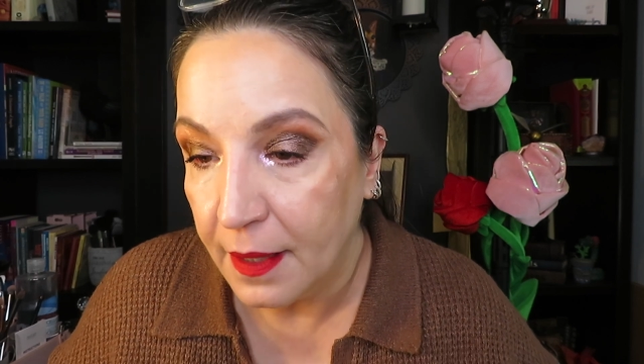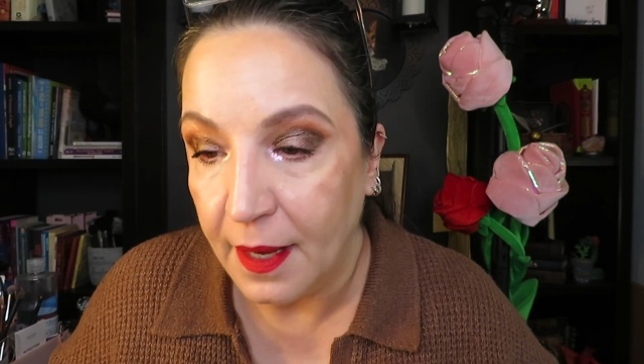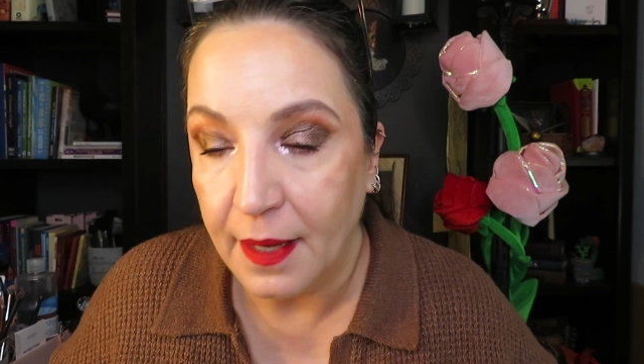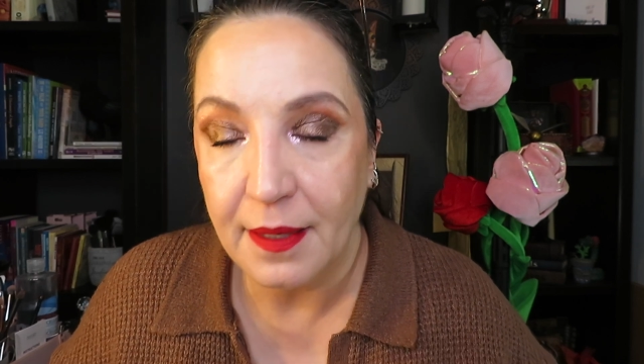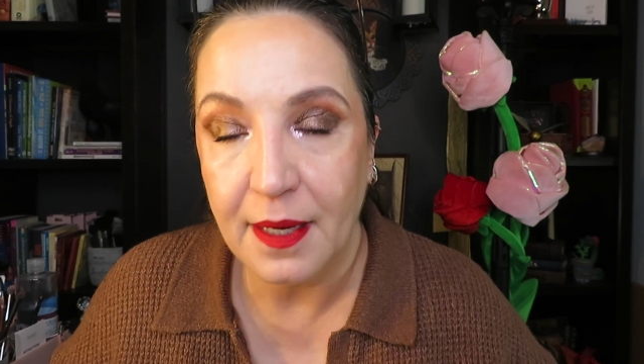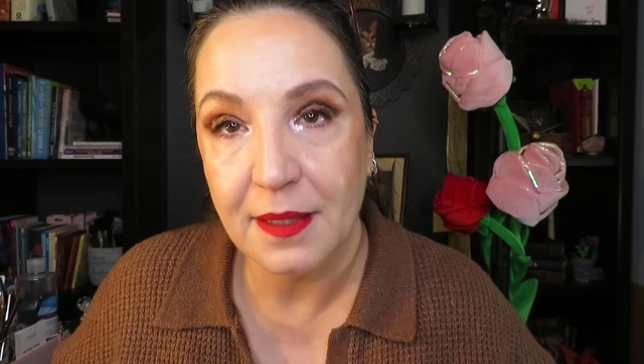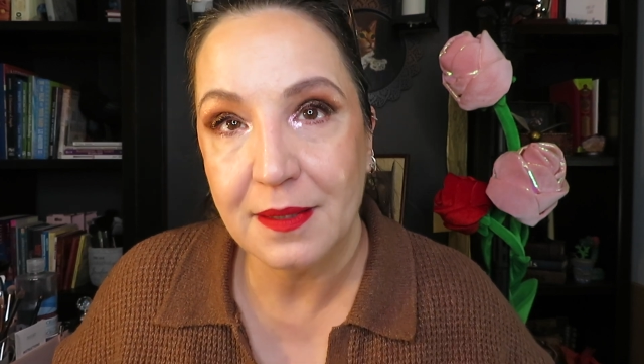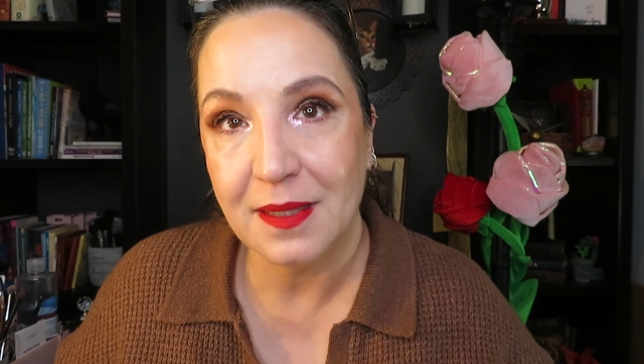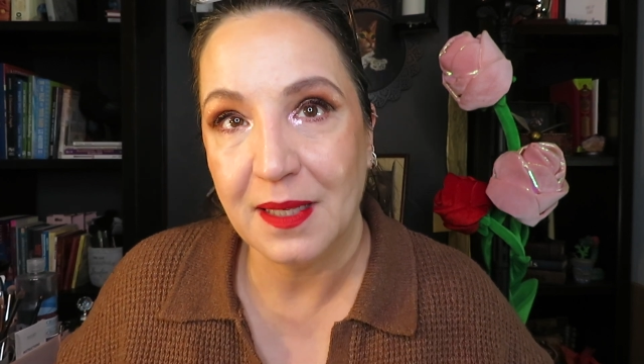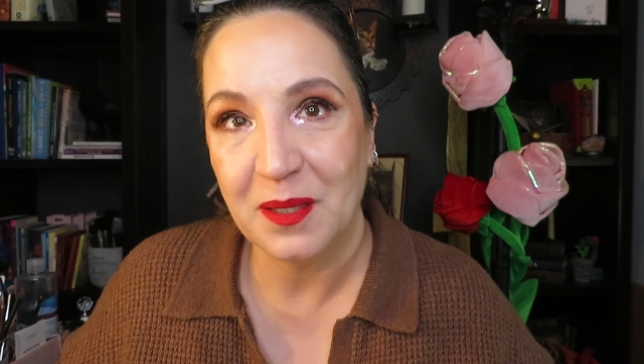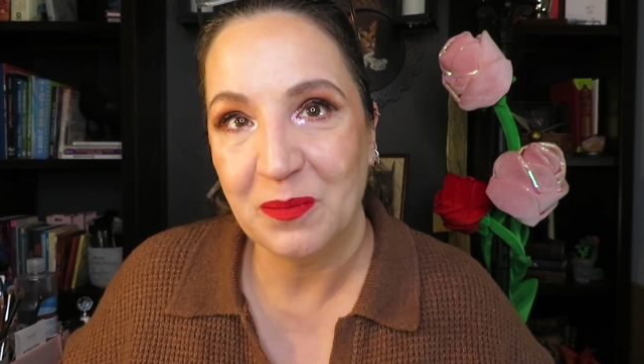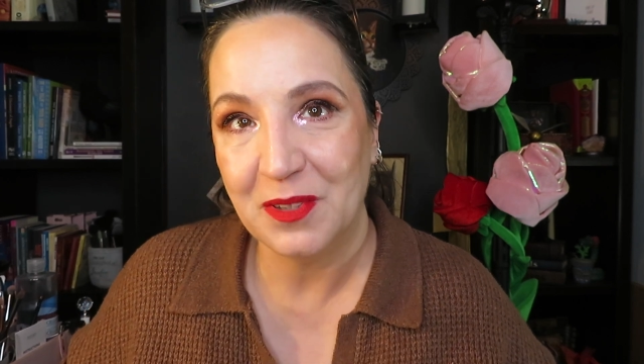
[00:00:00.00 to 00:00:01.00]
And yes,
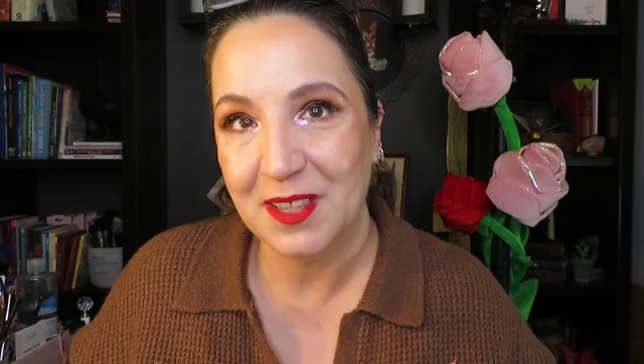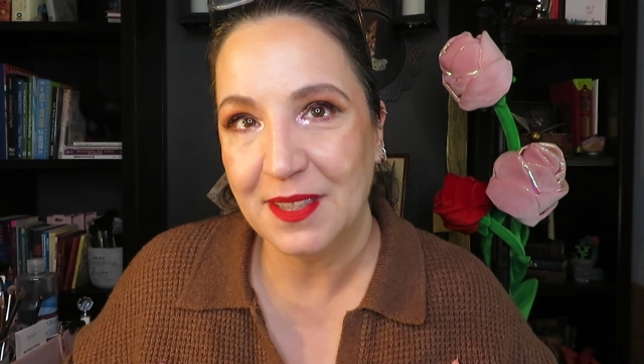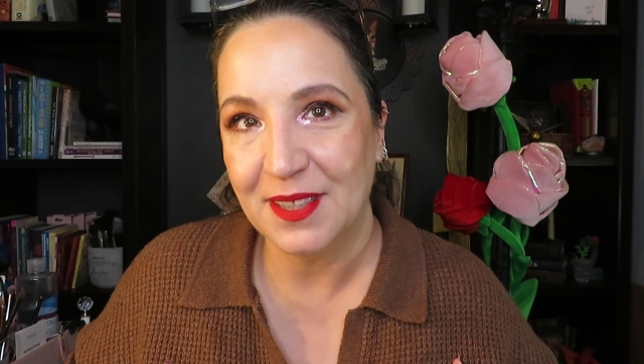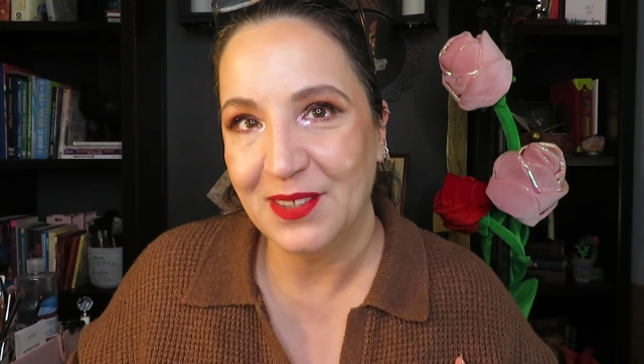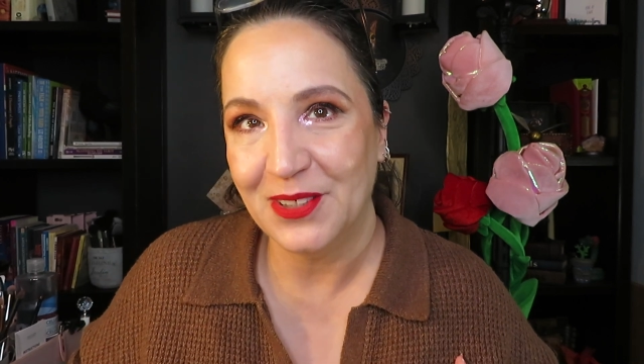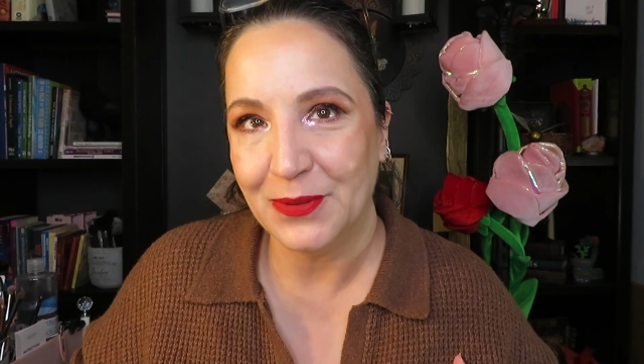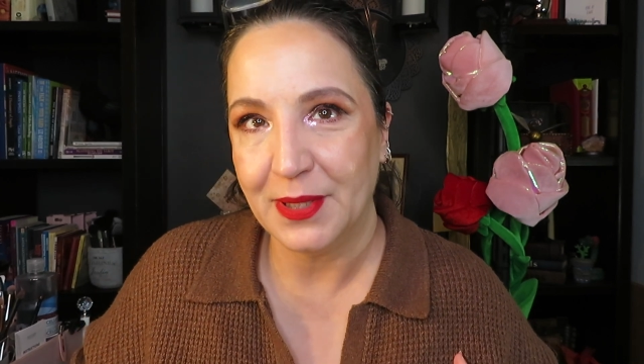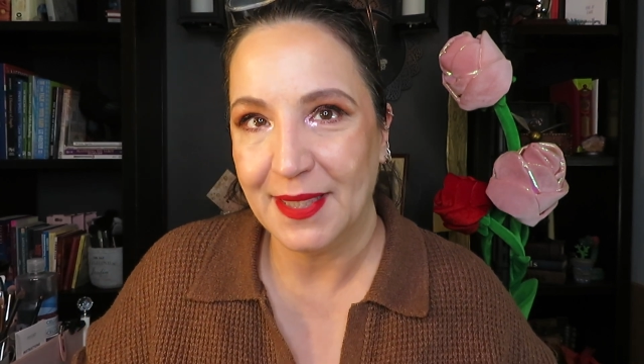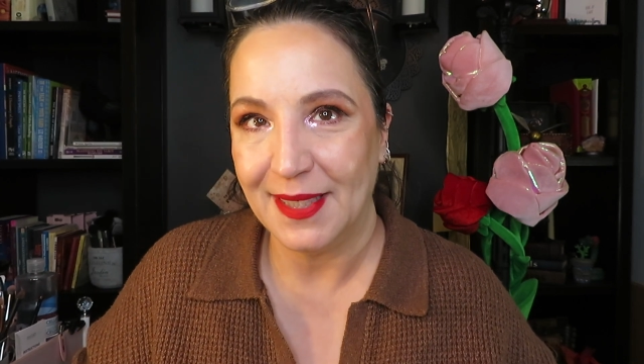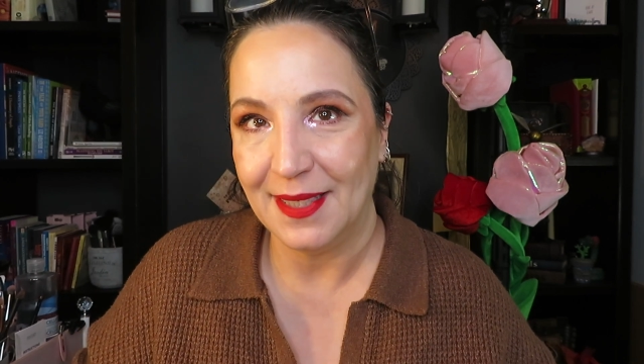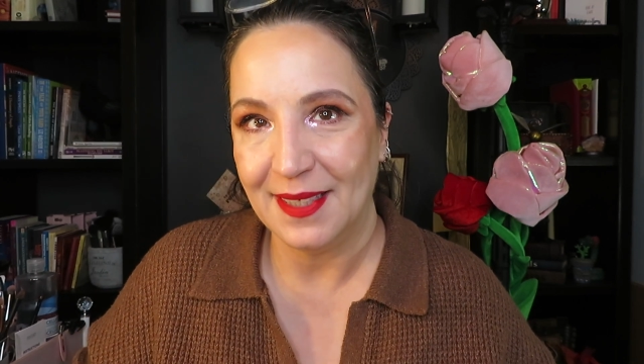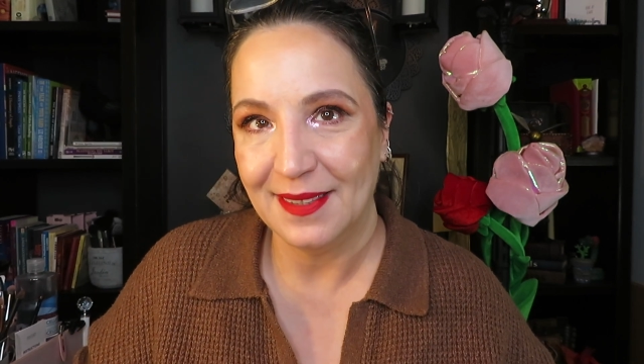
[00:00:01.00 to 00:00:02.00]
I am still doing
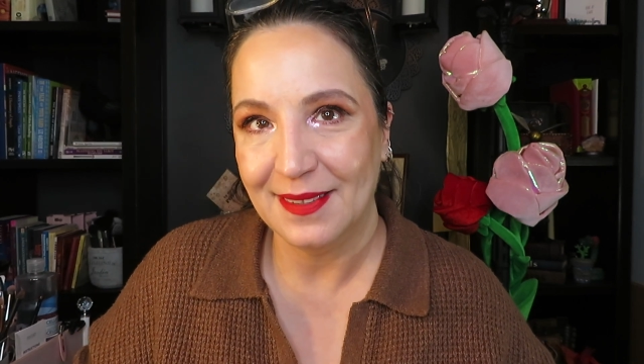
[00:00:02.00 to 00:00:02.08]
the